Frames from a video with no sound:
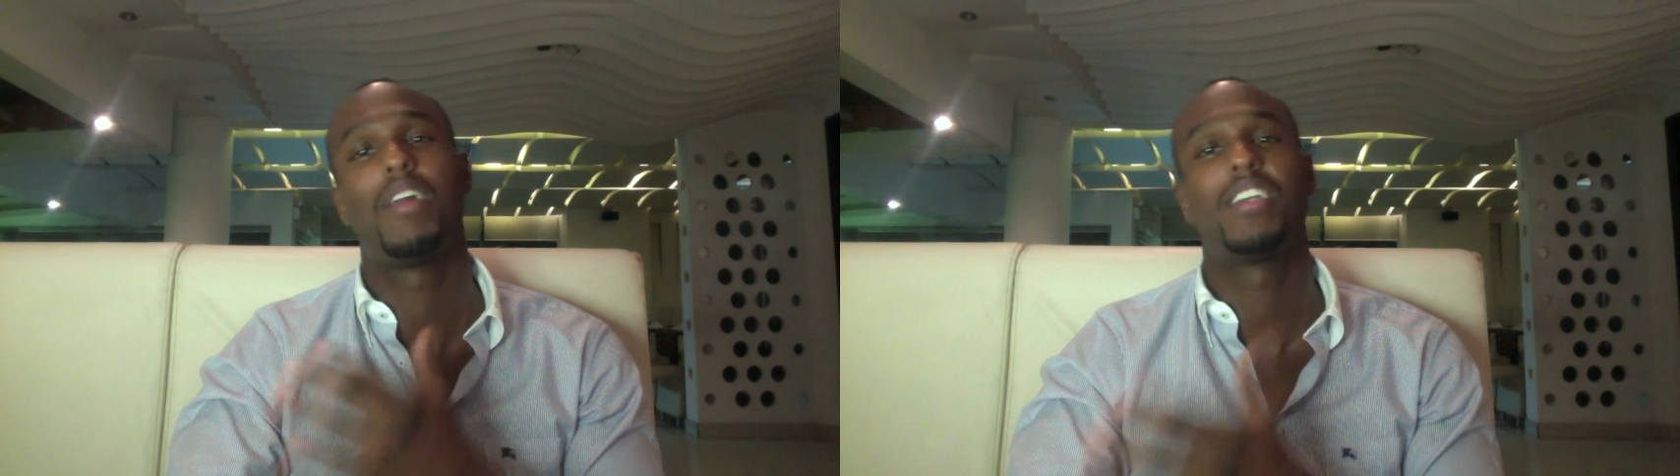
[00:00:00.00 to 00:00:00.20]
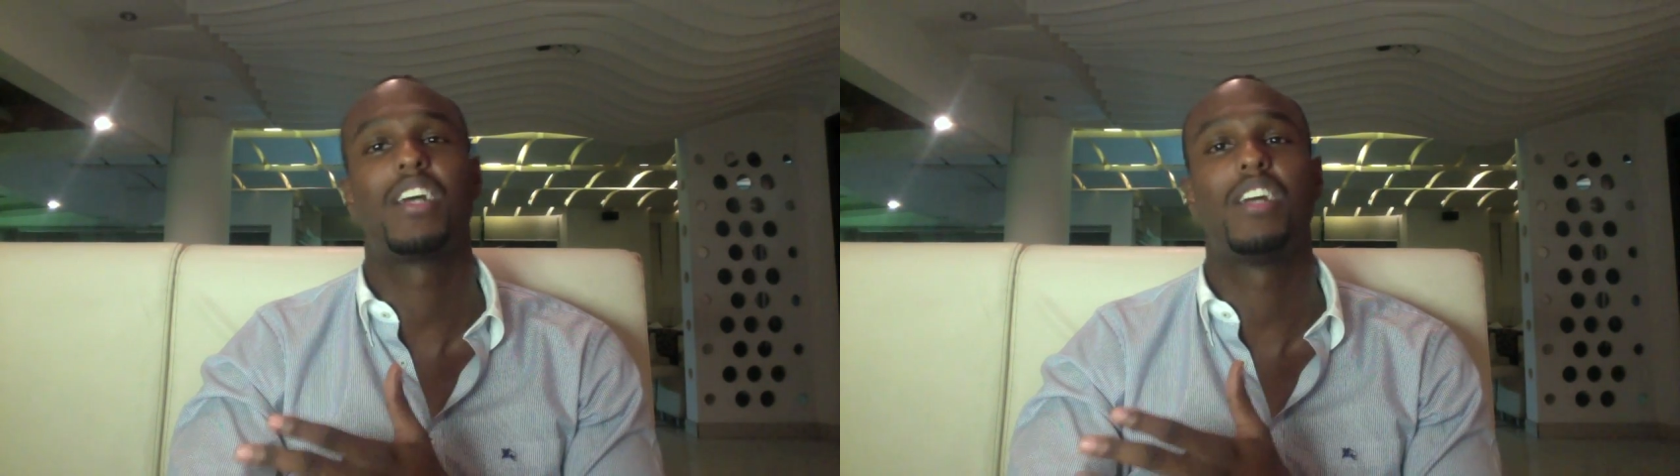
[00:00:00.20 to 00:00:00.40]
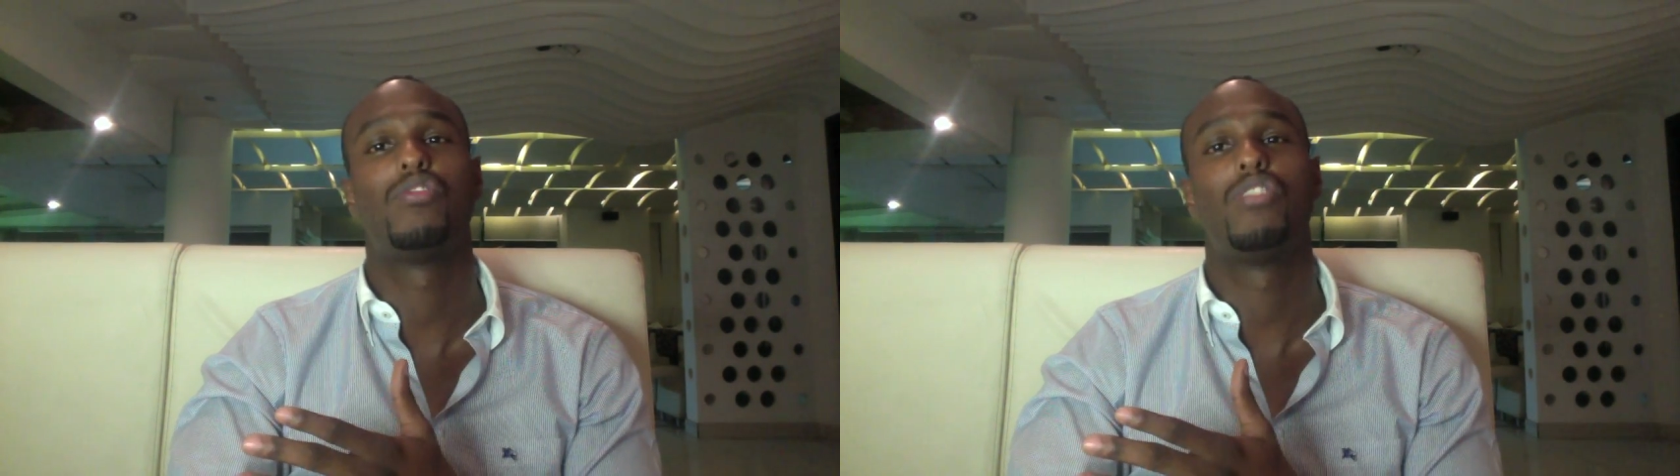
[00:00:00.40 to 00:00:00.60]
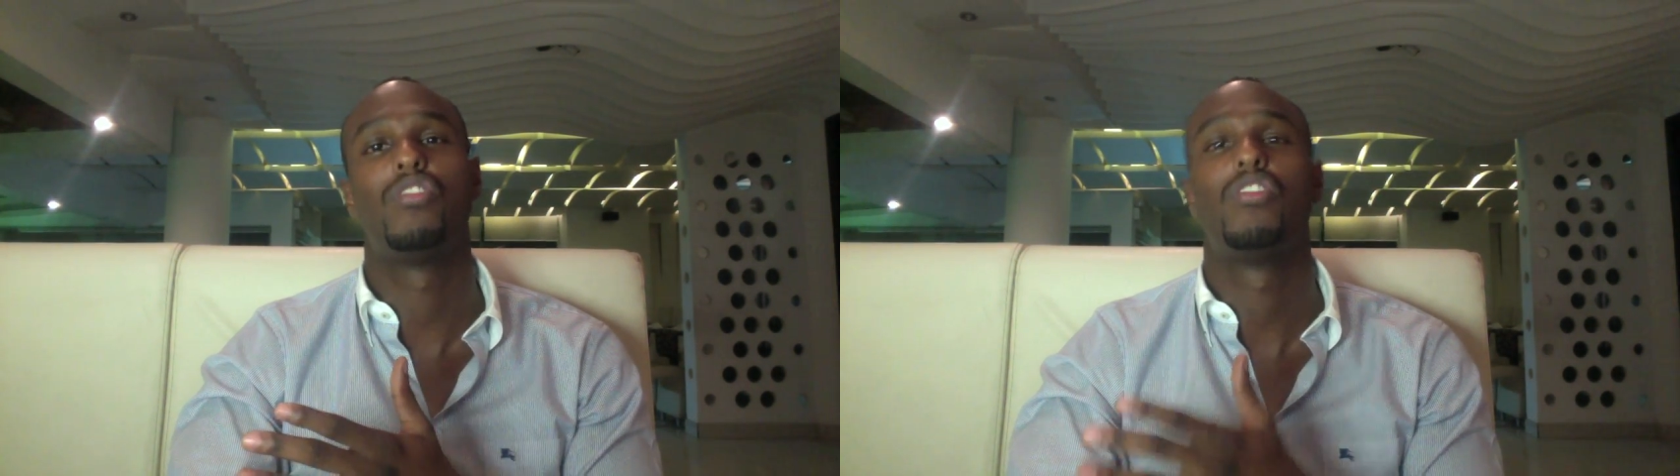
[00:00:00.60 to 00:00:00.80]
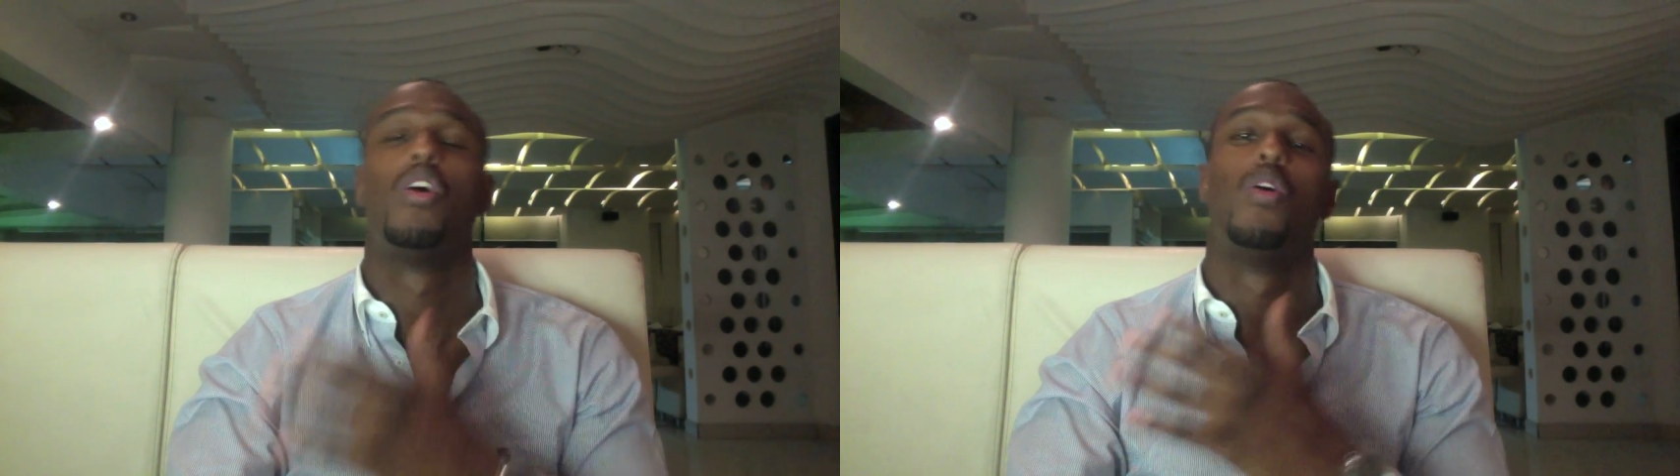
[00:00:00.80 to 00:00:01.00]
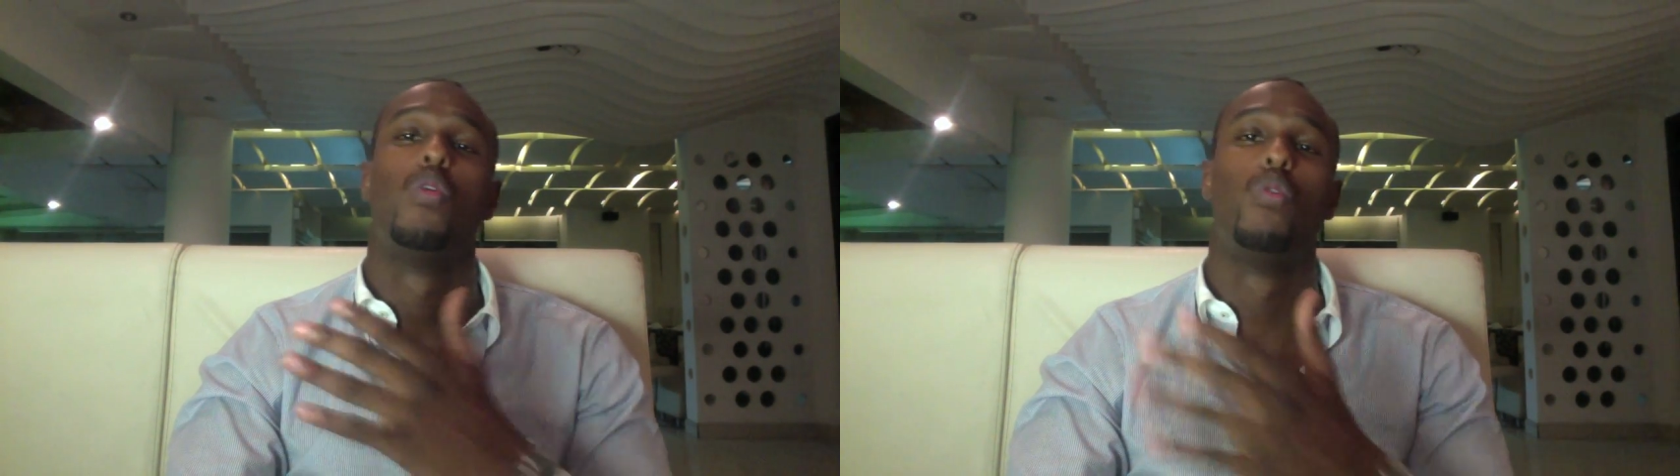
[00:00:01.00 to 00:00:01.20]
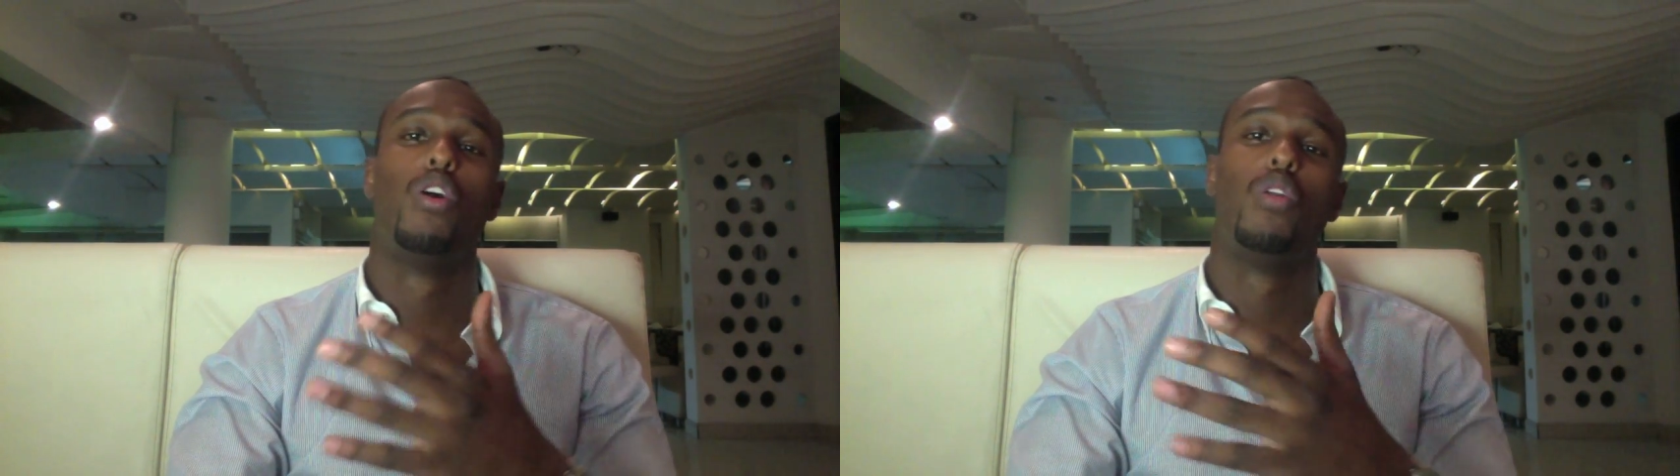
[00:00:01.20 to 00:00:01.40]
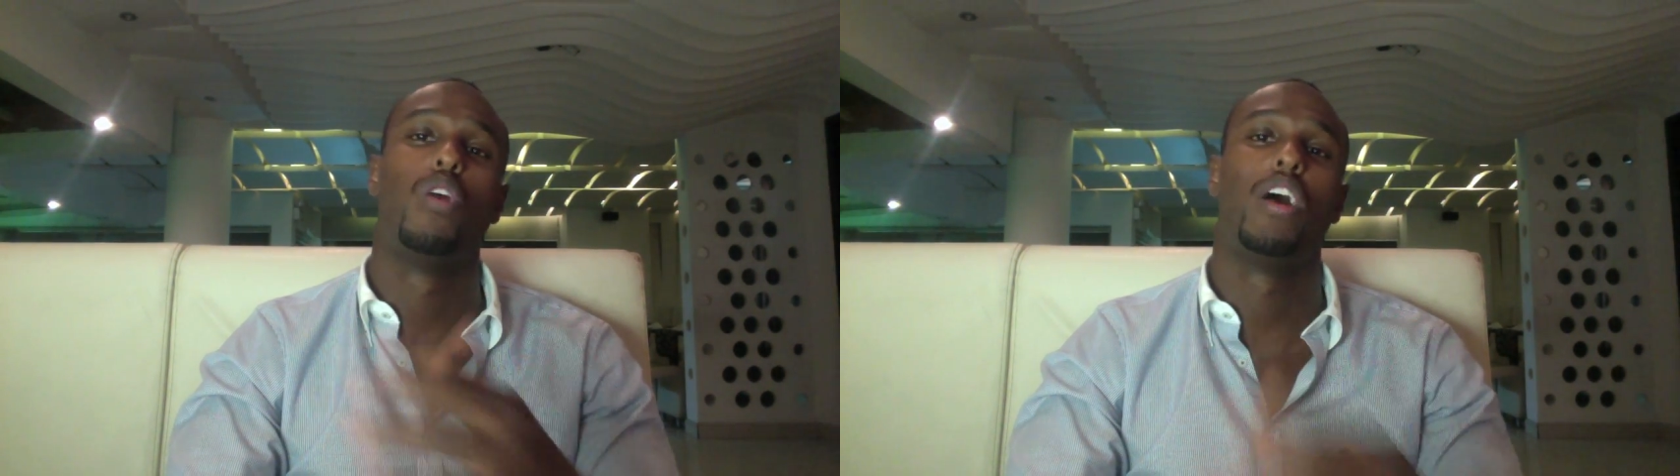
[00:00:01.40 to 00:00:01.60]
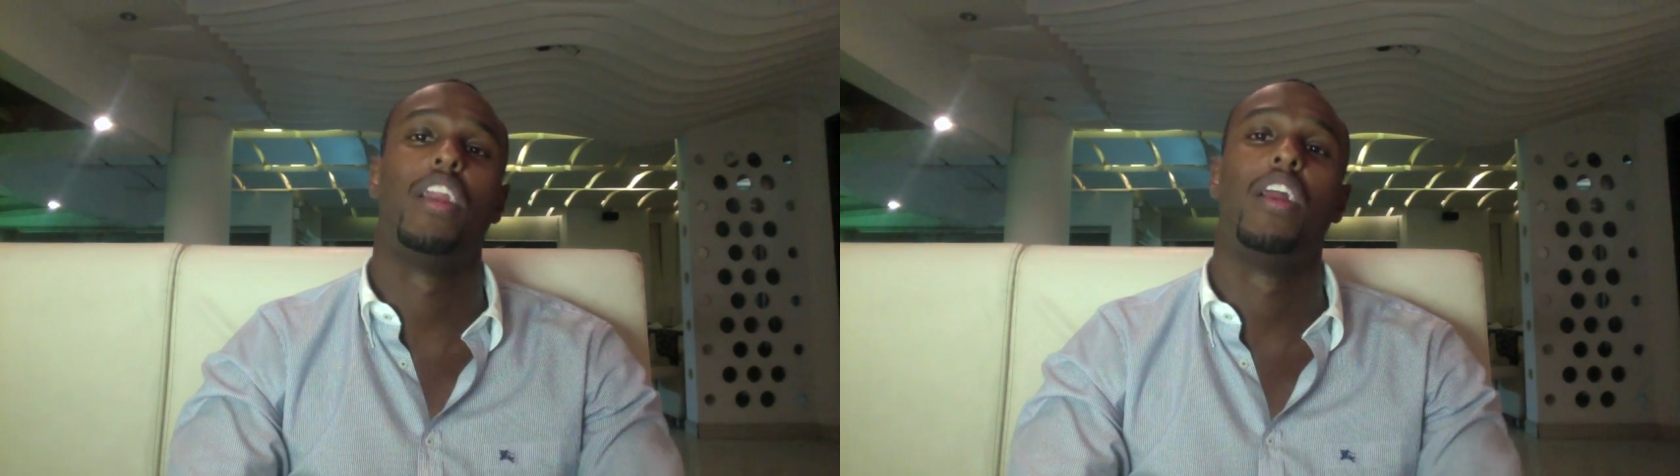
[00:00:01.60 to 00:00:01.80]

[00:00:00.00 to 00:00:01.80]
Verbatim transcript: plus countries worldwide.